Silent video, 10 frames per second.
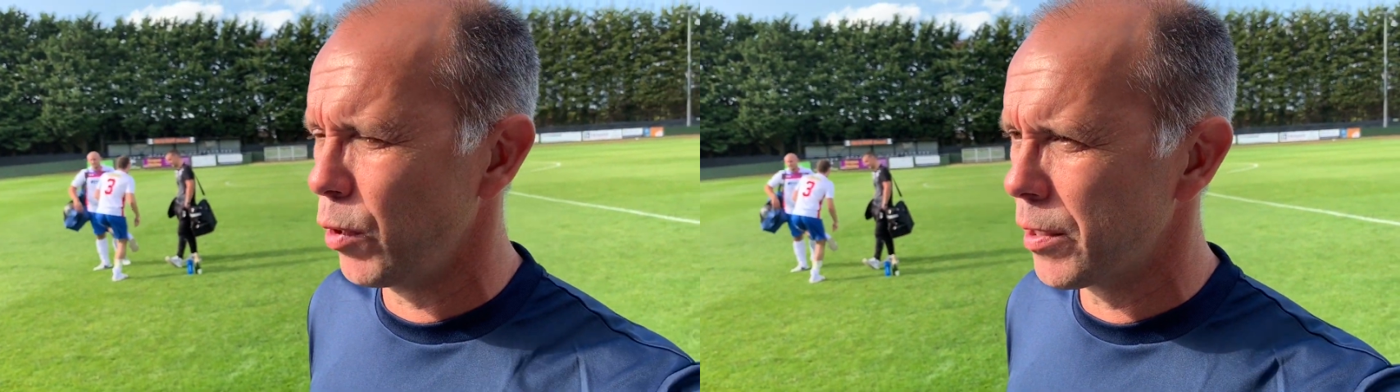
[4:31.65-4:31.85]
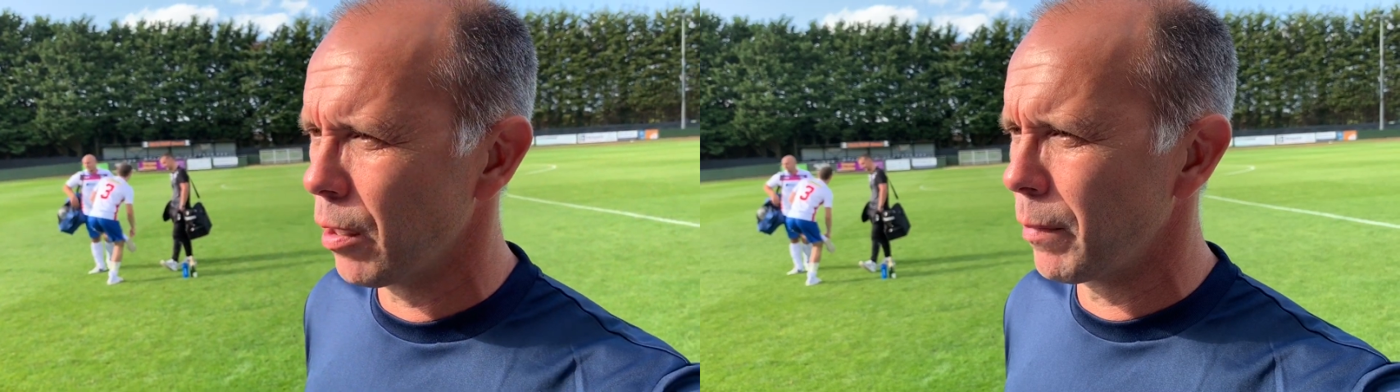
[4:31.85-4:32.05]

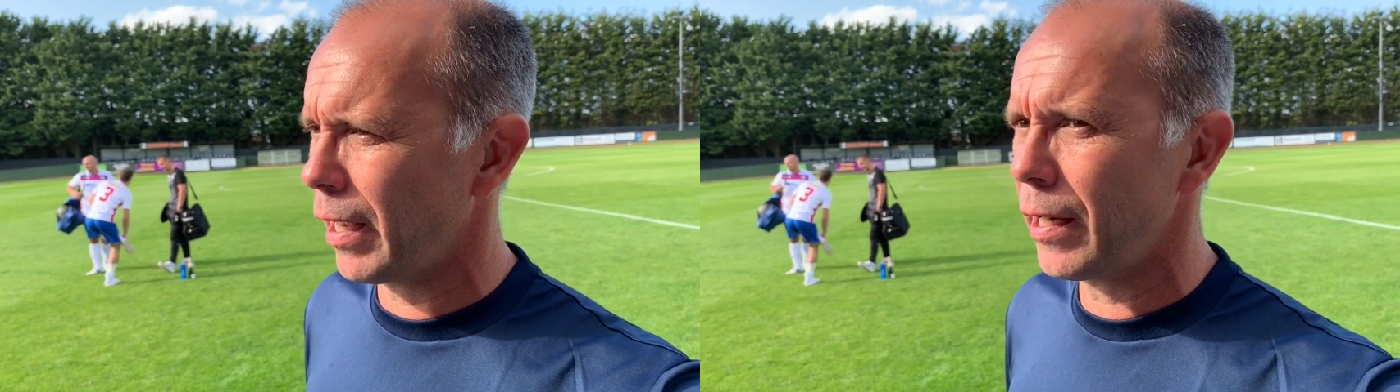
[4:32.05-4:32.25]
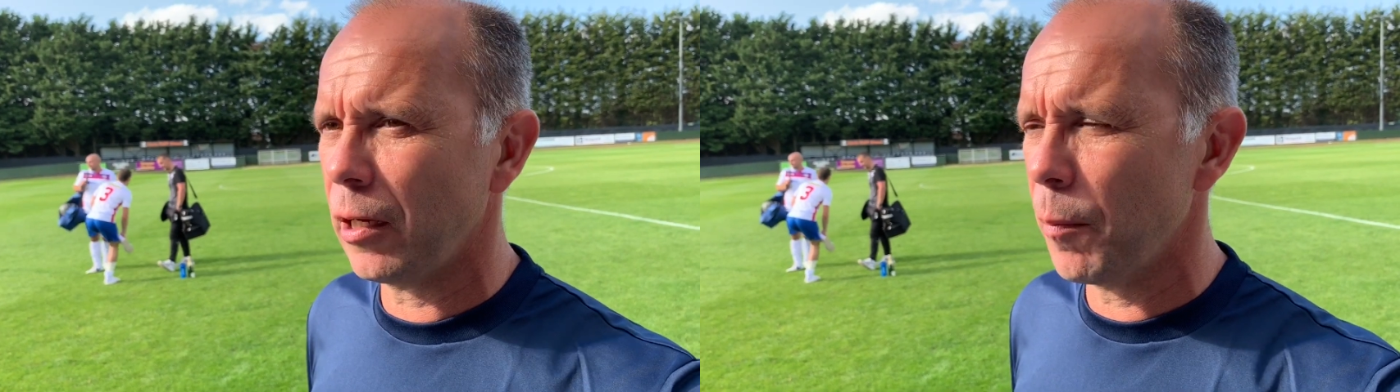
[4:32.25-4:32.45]
we
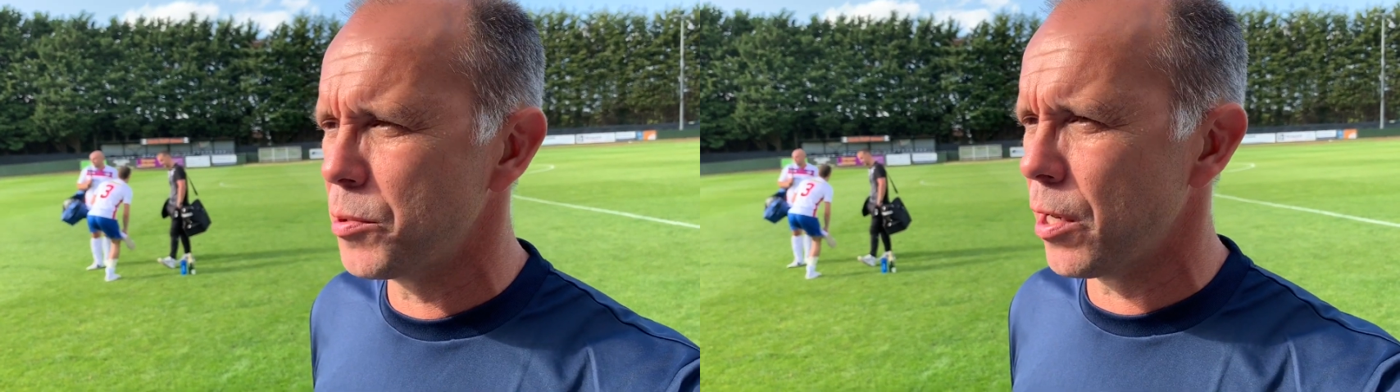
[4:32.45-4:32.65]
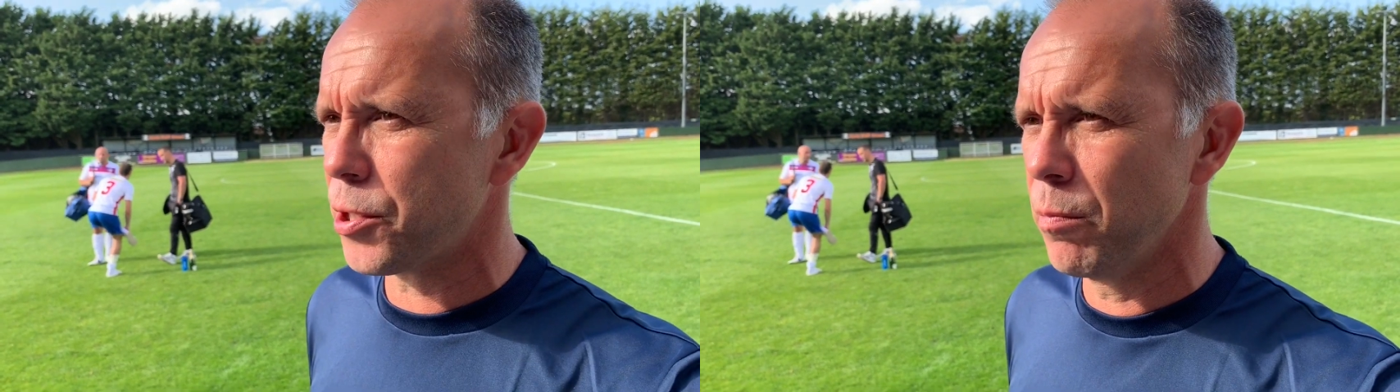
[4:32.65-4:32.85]
dominated a lot of
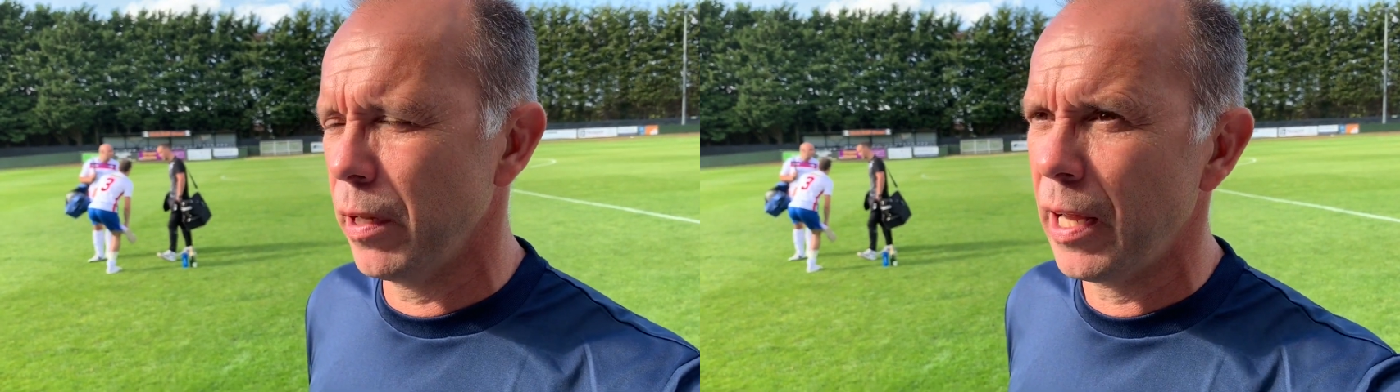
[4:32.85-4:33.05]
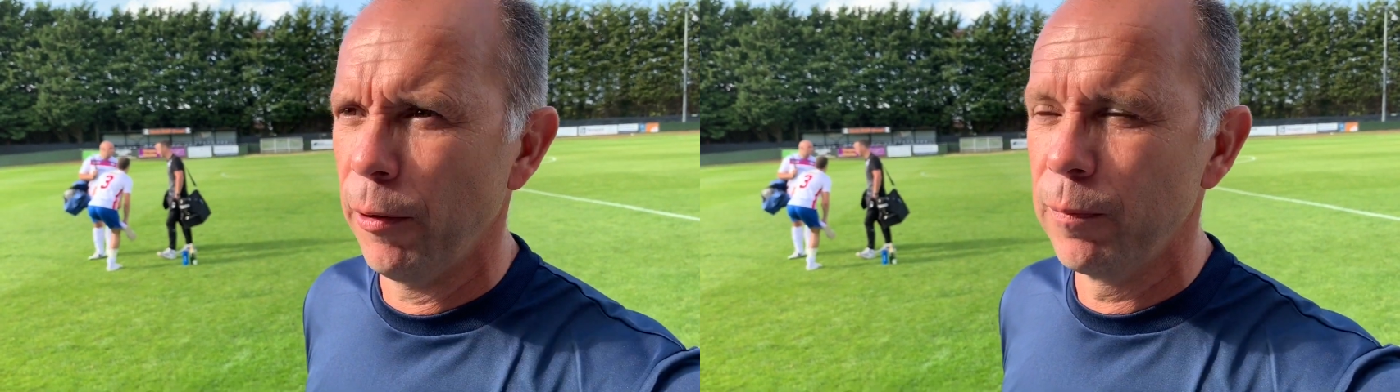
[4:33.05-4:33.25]
possession,
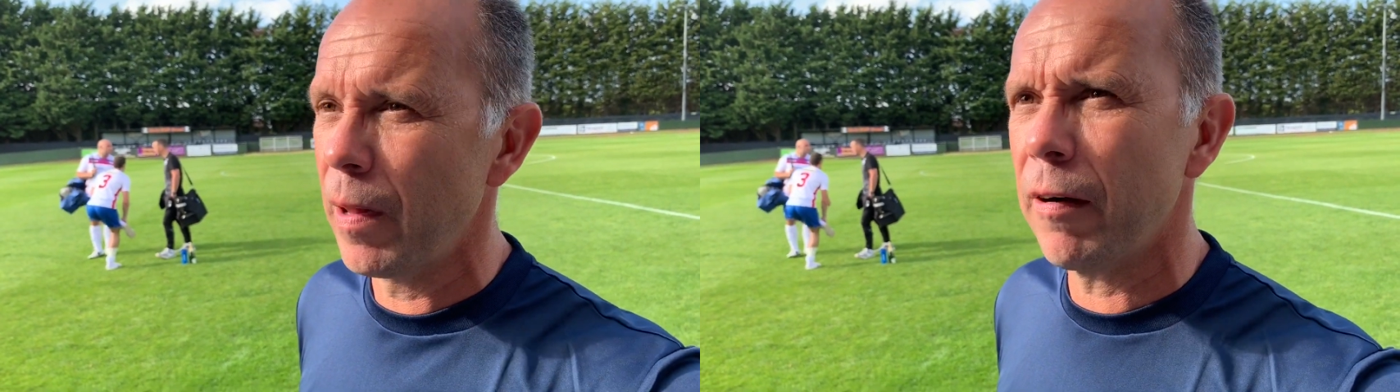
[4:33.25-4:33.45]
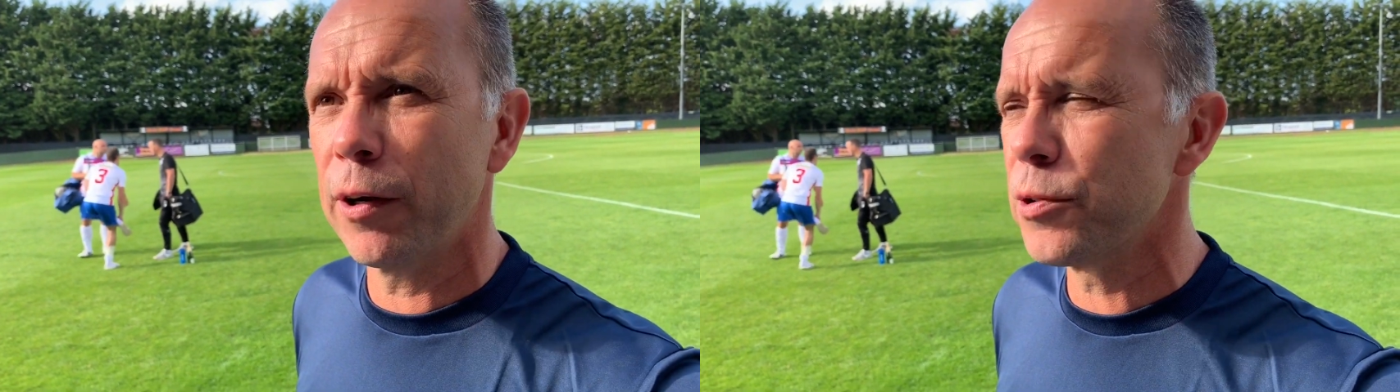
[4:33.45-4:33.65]
but
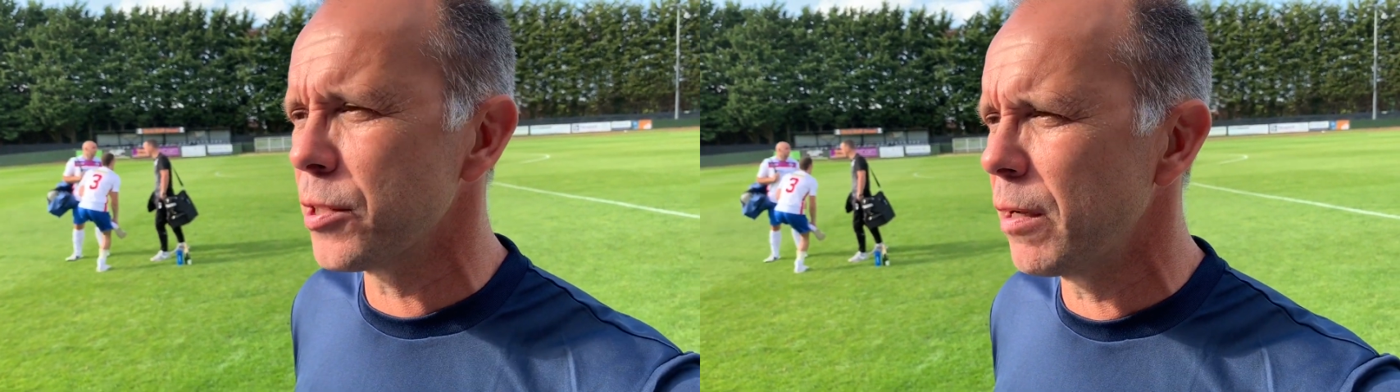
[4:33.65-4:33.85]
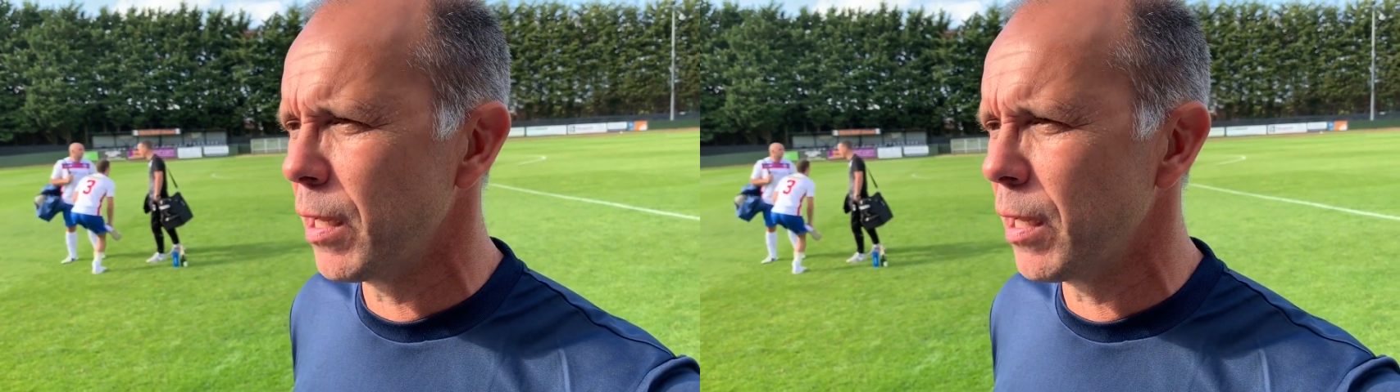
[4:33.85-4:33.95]
they're a good team.